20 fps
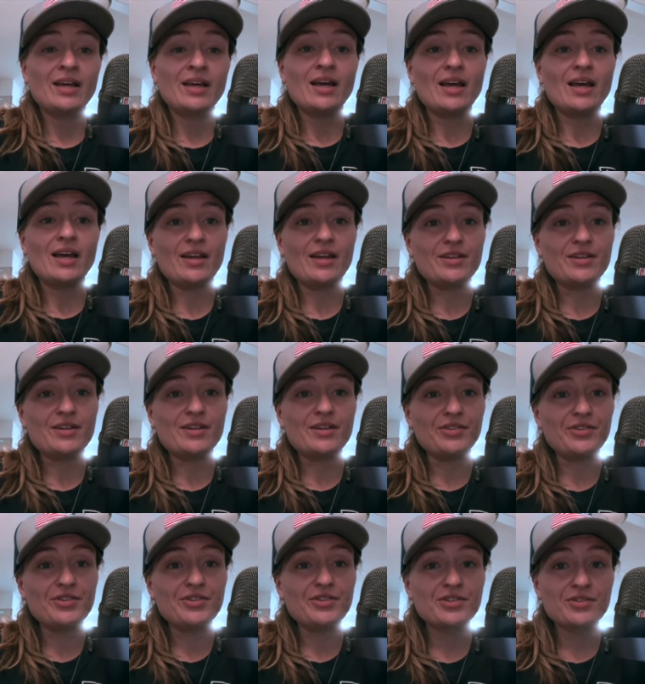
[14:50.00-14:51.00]

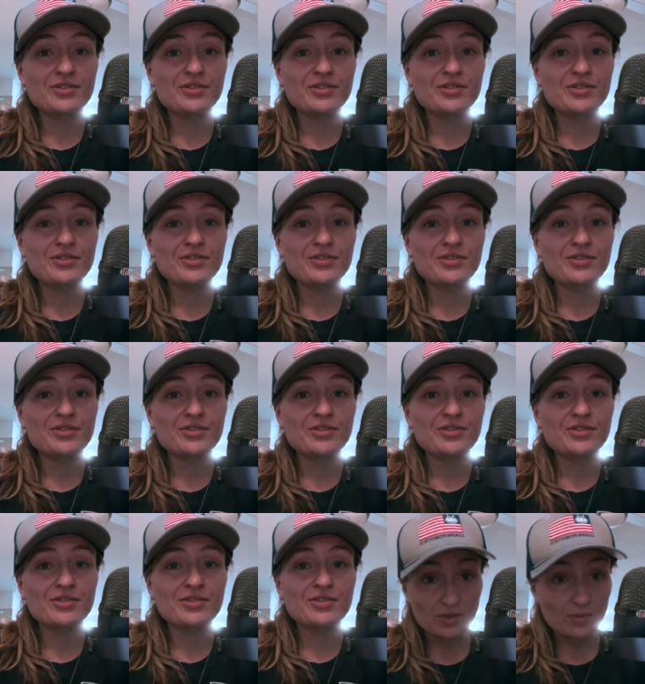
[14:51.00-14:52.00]
and you know
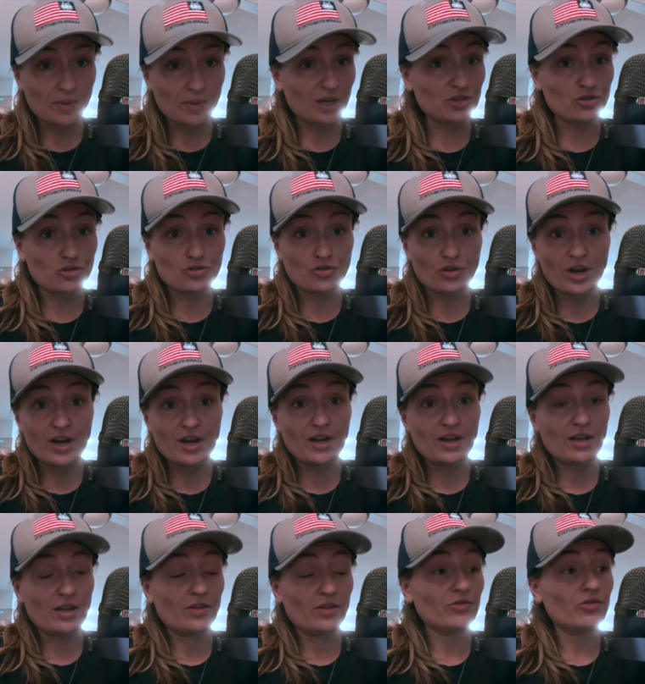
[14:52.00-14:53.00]
take some extra
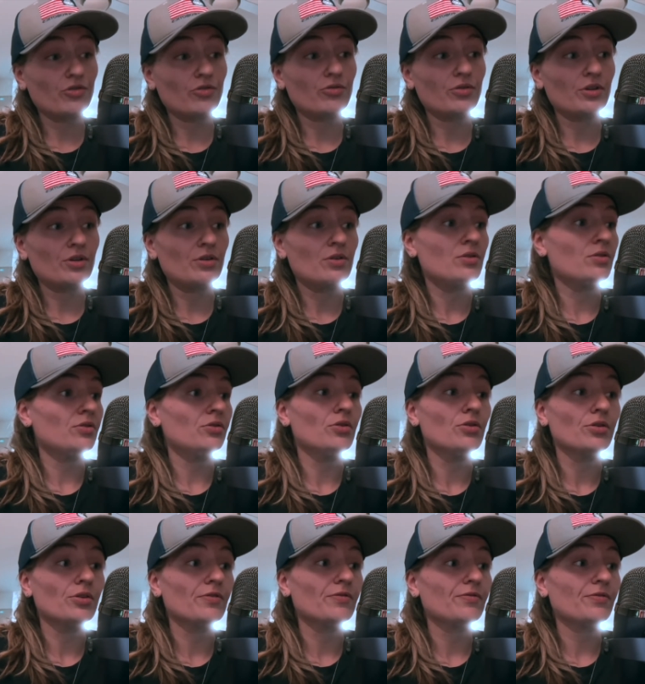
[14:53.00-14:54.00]
trainings you can
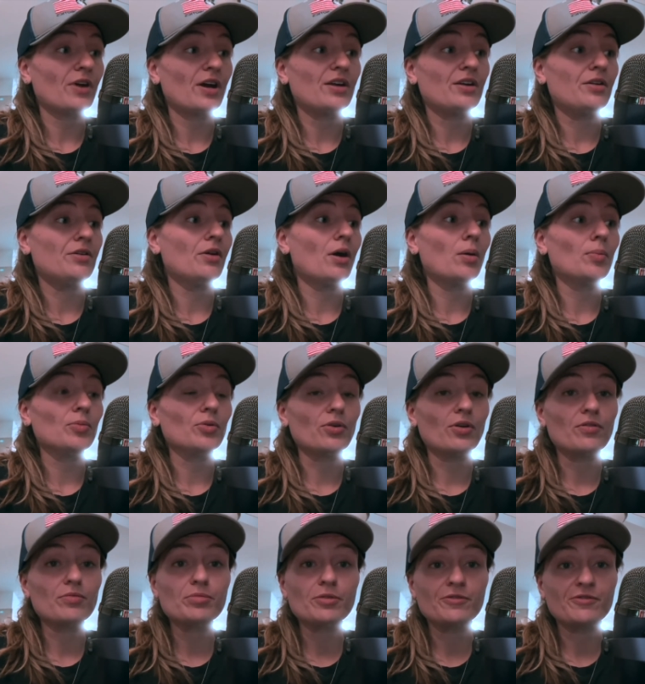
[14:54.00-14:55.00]
you can find a number
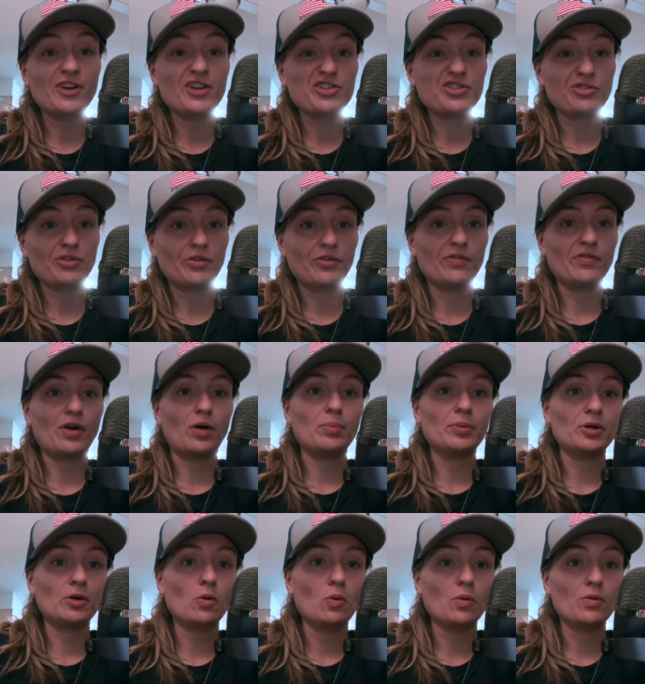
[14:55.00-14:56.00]
of professional
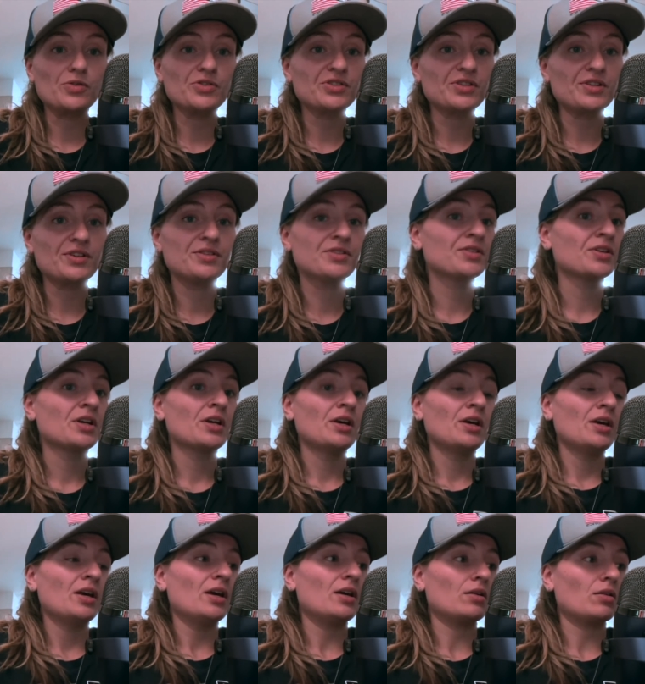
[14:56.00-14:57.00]
development courses
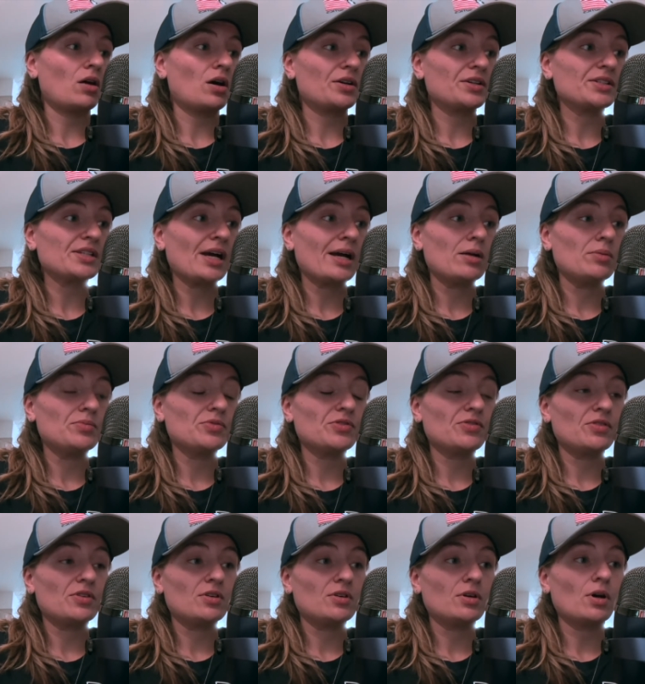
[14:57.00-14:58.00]
and a lot of times
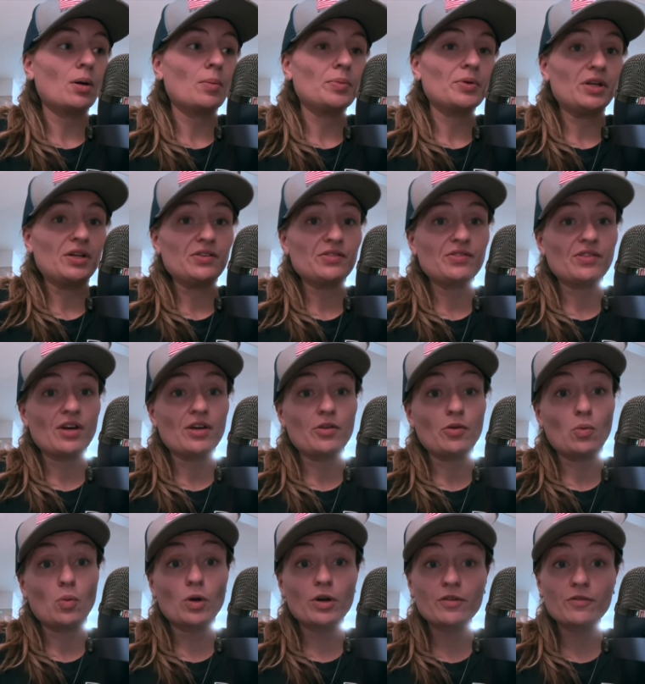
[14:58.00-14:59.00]
the companies that
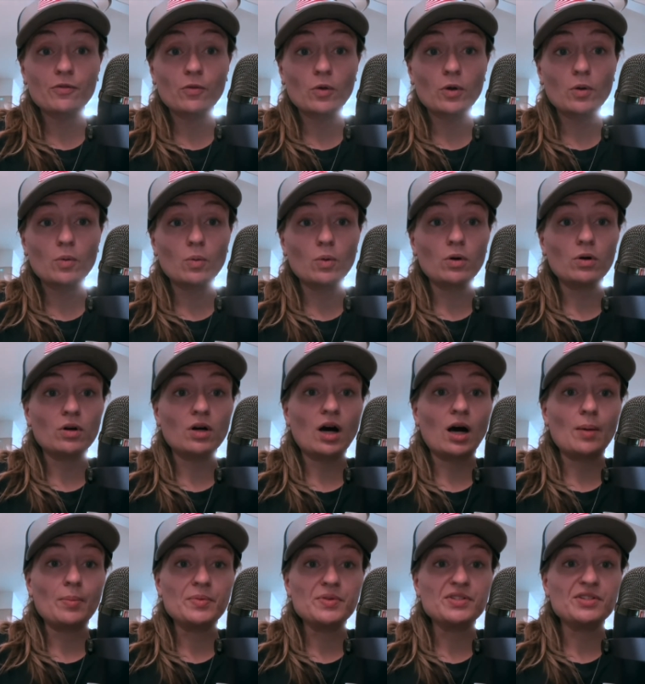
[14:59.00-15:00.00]
you work for will
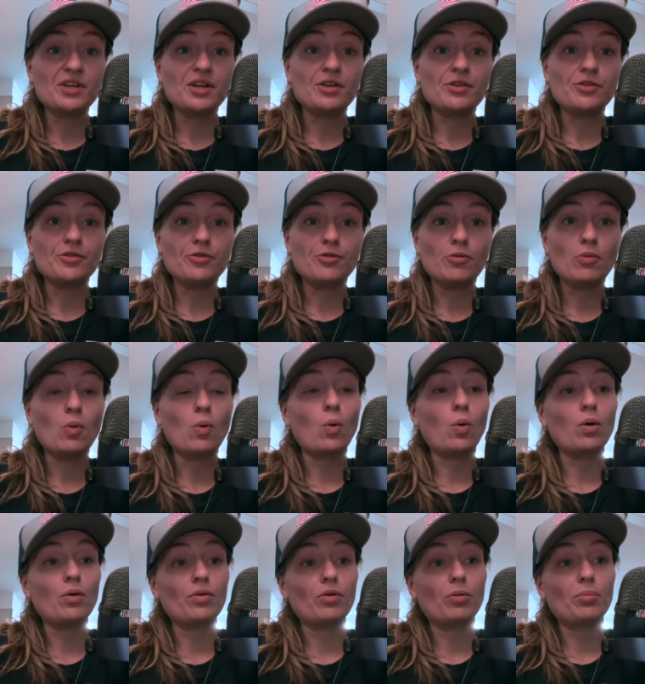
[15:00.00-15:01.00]
compensate you
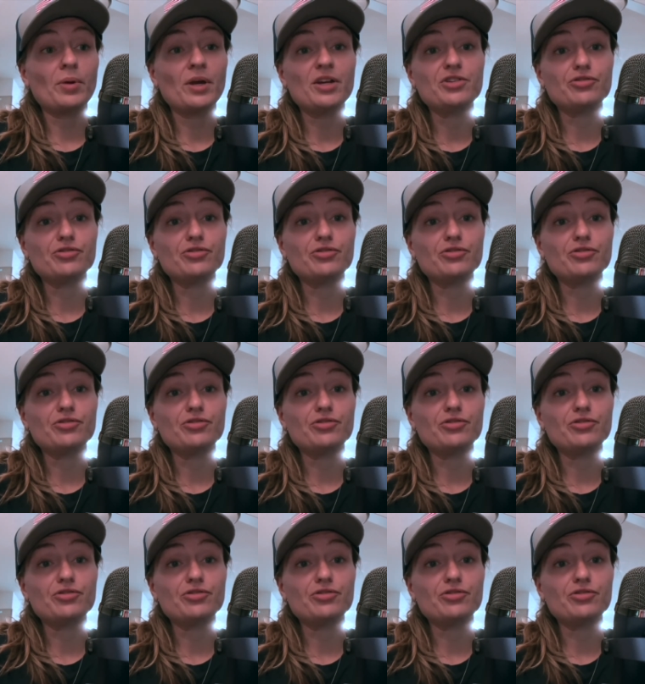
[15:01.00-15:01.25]
or they'll pay